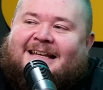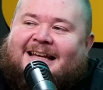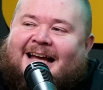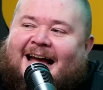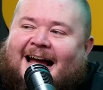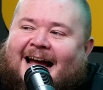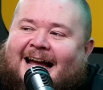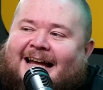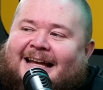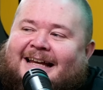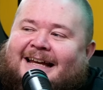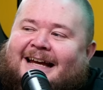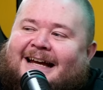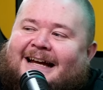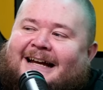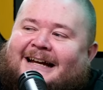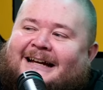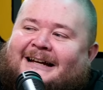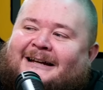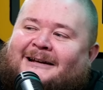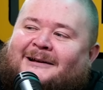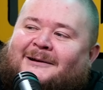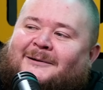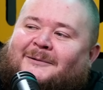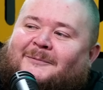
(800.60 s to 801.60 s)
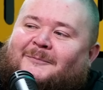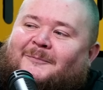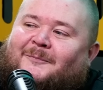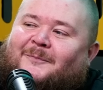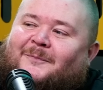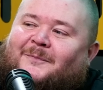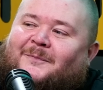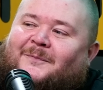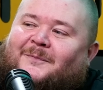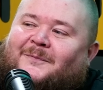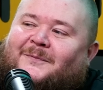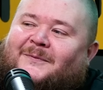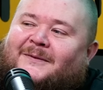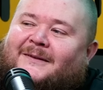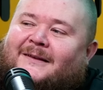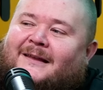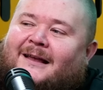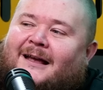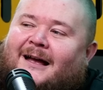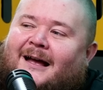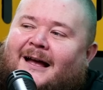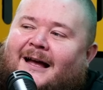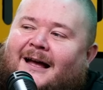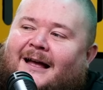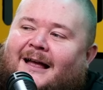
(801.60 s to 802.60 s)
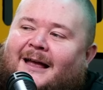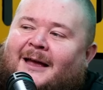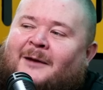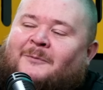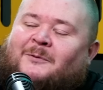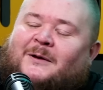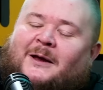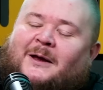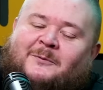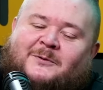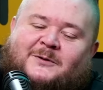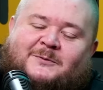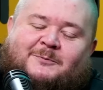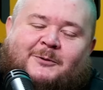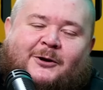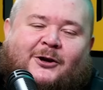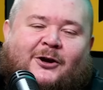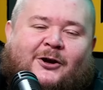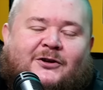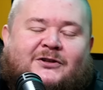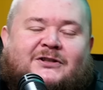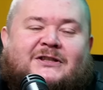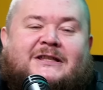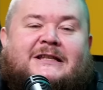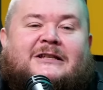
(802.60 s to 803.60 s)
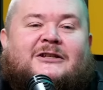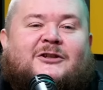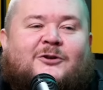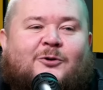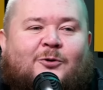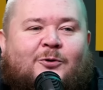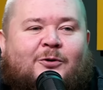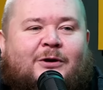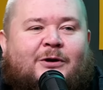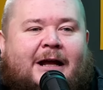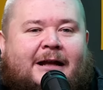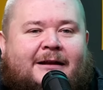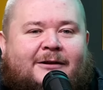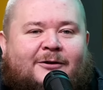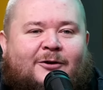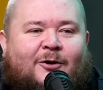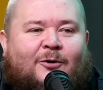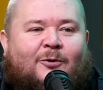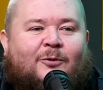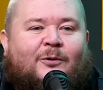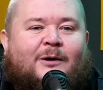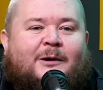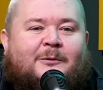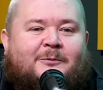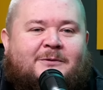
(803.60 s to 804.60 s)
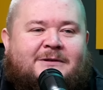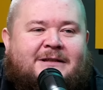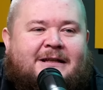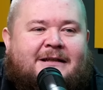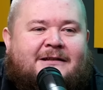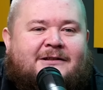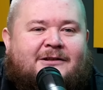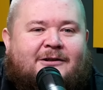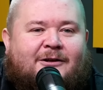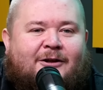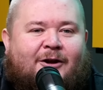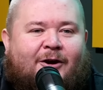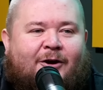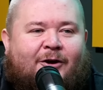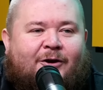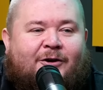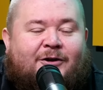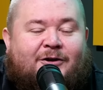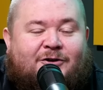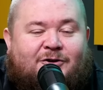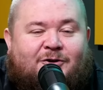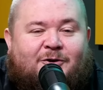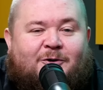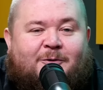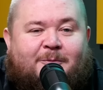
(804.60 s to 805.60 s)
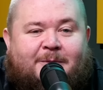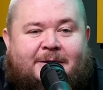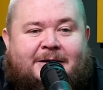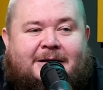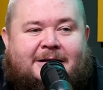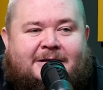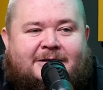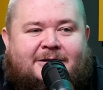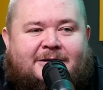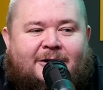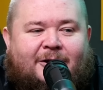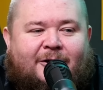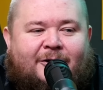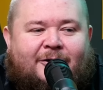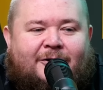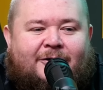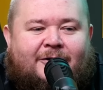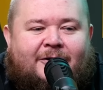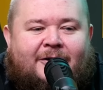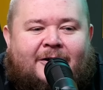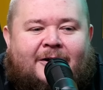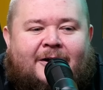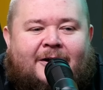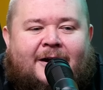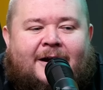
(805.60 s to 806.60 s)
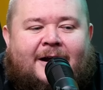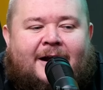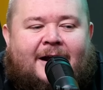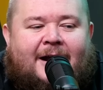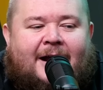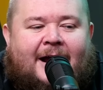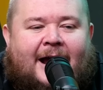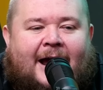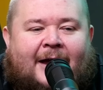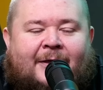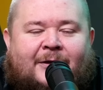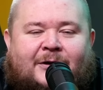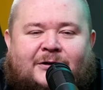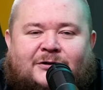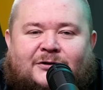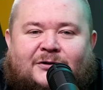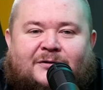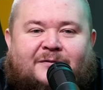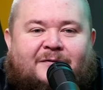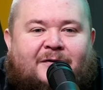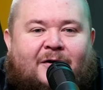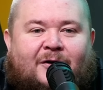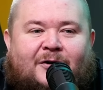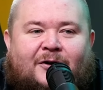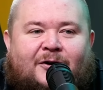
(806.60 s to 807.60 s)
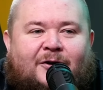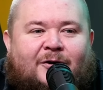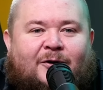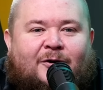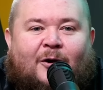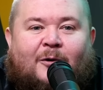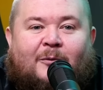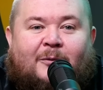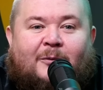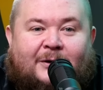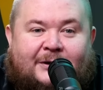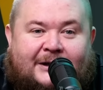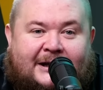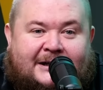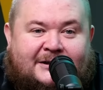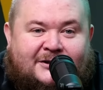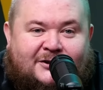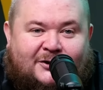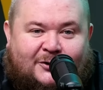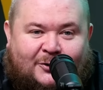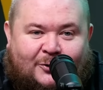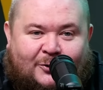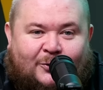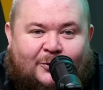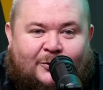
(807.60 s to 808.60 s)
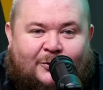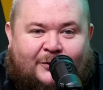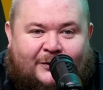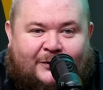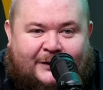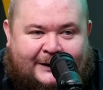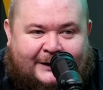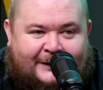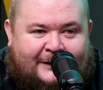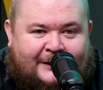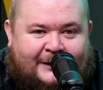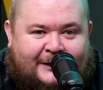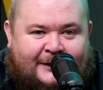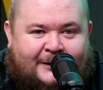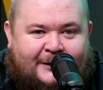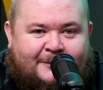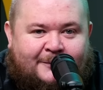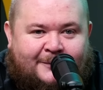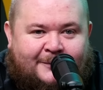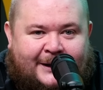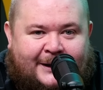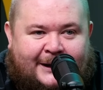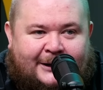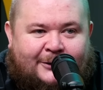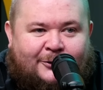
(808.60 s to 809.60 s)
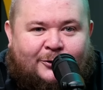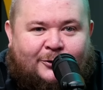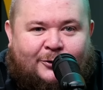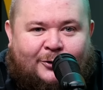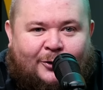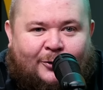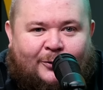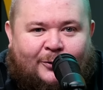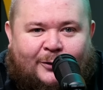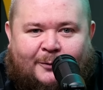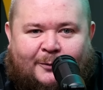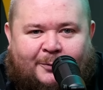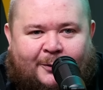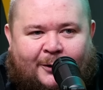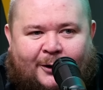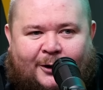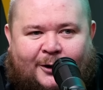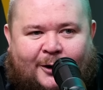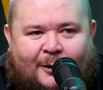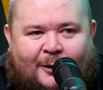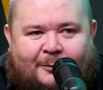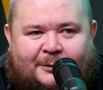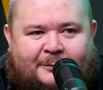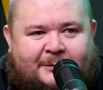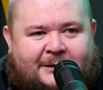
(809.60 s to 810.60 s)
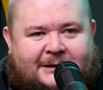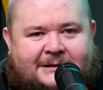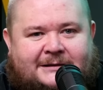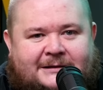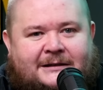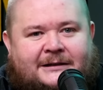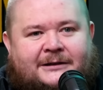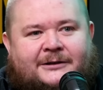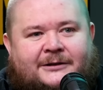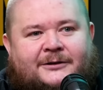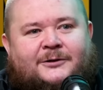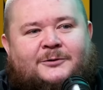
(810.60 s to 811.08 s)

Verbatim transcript: I uh, it, it was because they scored that goal. It was disallowed. It should have been disallowed, and they just fucking got on with it and scored the the Mainoo goal a, a couple of minutes later.